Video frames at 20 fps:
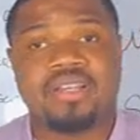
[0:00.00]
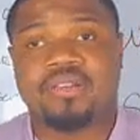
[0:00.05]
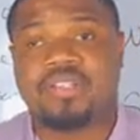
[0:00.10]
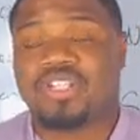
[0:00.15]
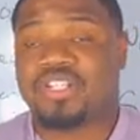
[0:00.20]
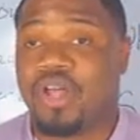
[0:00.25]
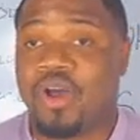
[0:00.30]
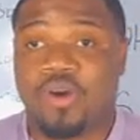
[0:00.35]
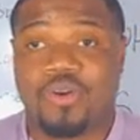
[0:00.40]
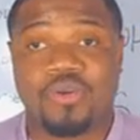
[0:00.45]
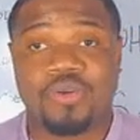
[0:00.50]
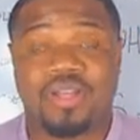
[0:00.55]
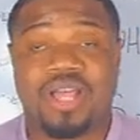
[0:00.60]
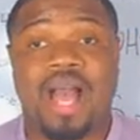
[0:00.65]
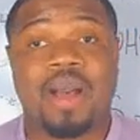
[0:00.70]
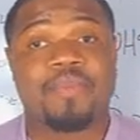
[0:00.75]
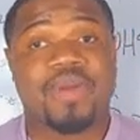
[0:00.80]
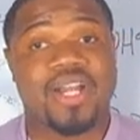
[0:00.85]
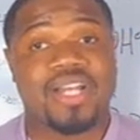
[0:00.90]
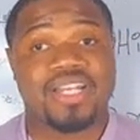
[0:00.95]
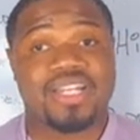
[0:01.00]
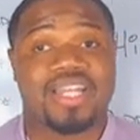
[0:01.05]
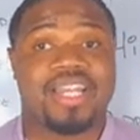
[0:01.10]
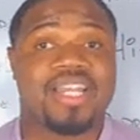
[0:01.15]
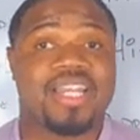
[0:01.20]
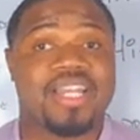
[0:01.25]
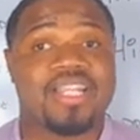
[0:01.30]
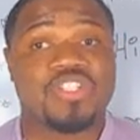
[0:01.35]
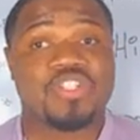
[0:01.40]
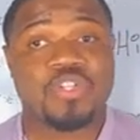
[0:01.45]
So I'm going to
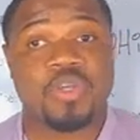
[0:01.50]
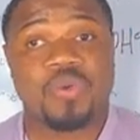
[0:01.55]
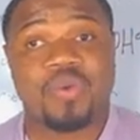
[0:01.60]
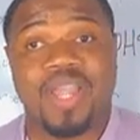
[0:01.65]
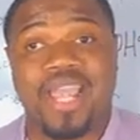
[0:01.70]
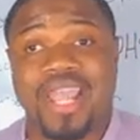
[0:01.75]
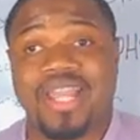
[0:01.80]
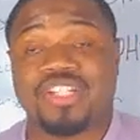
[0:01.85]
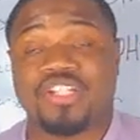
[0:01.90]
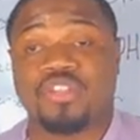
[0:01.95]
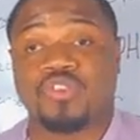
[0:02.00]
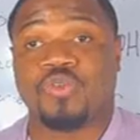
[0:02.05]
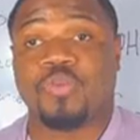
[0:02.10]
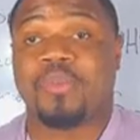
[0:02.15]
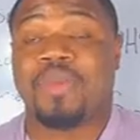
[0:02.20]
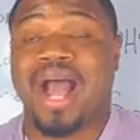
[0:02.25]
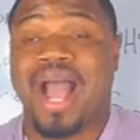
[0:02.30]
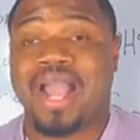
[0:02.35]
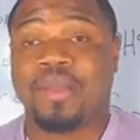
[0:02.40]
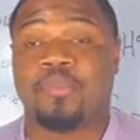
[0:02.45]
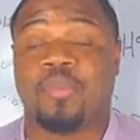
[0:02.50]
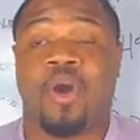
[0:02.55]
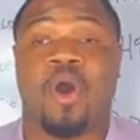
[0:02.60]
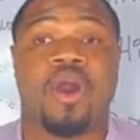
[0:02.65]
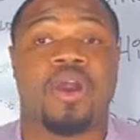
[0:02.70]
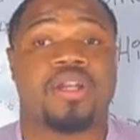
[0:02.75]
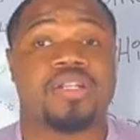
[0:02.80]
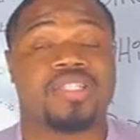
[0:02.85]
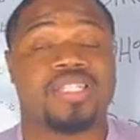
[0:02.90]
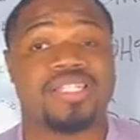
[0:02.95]
get into it and do my
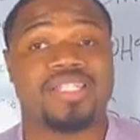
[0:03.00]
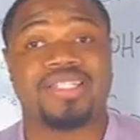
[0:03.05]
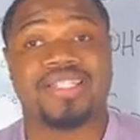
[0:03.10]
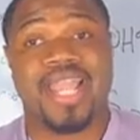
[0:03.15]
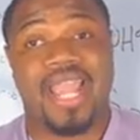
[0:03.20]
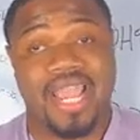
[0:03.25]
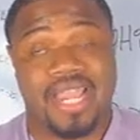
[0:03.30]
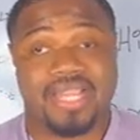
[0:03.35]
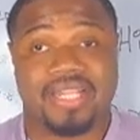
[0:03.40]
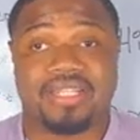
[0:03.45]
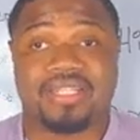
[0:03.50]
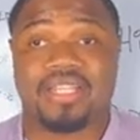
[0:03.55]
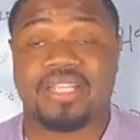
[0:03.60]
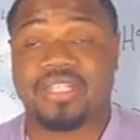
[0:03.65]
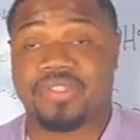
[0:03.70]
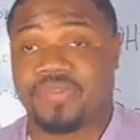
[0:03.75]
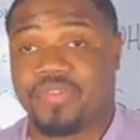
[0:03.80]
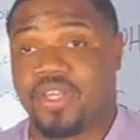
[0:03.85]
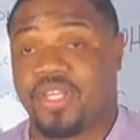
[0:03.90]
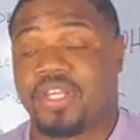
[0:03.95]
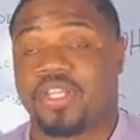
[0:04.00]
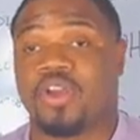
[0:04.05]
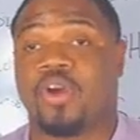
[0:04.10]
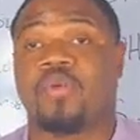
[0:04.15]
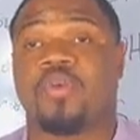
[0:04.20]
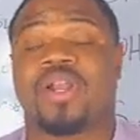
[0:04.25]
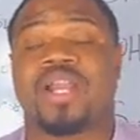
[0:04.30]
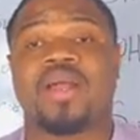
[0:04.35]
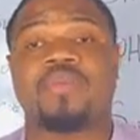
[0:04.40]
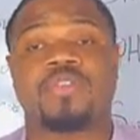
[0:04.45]
part today. This video,
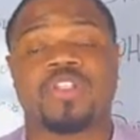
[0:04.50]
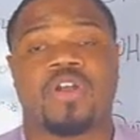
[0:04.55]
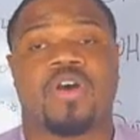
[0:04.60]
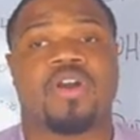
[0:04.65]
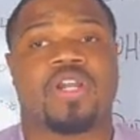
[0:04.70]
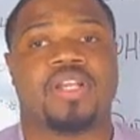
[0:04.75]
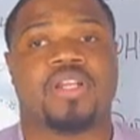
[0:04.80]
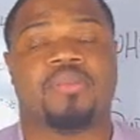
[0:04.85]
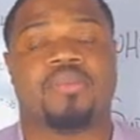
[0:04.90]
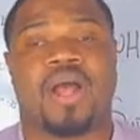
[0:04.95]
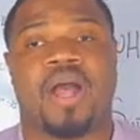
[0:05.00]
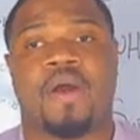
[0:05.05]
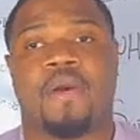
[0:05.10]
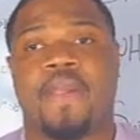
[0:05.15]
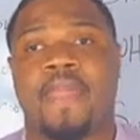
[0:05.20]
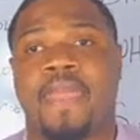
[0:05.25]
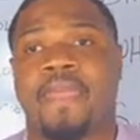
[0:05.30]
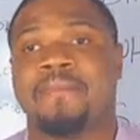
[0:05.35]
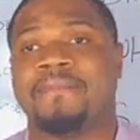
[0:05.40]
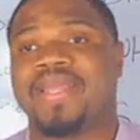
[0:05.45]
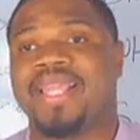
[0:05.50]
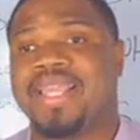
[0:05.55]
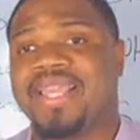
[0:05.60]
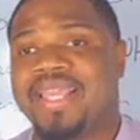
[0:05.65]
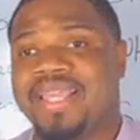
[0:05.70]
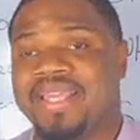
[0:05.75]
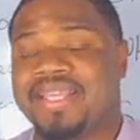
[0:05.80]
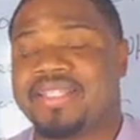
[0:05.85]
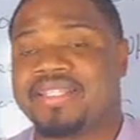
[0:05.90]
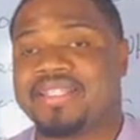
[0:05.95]
what I'm talking about
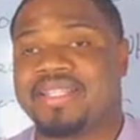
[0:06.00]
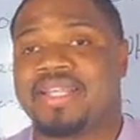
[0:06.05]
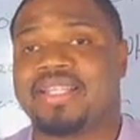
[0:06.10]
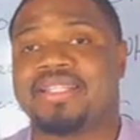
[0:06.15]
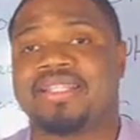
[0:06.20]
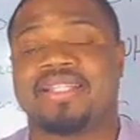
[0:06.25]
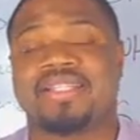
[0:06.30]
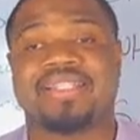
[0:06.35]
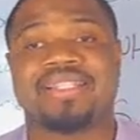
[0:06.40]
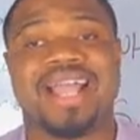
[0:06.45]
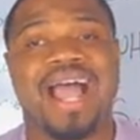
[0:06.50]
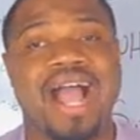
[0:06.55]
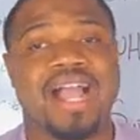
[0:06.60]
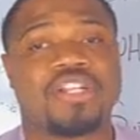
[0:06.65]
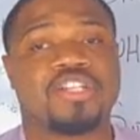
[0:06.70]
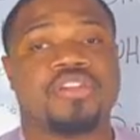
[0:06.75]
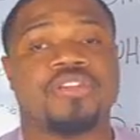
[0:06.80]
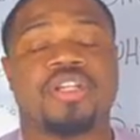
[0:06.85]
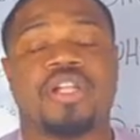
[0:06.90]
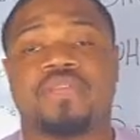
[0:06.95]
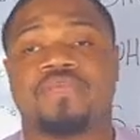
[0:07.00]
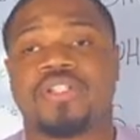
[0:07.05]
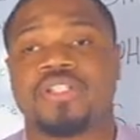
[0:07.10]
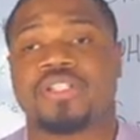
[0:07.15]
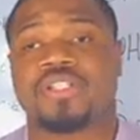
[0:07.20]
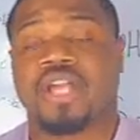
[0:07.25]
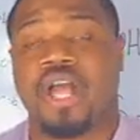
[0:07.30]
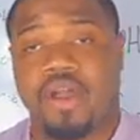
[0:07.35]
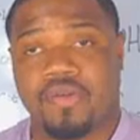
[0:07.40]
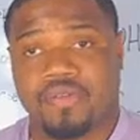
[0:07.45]
is the doctrine of
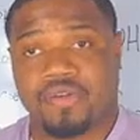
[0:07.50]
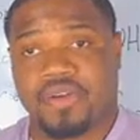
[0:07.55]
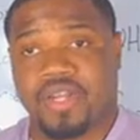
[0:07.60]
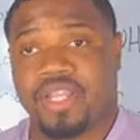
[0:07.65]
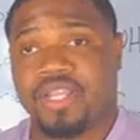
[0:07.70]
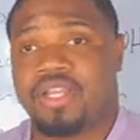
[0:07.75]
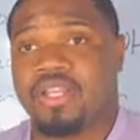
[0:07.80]
discovery.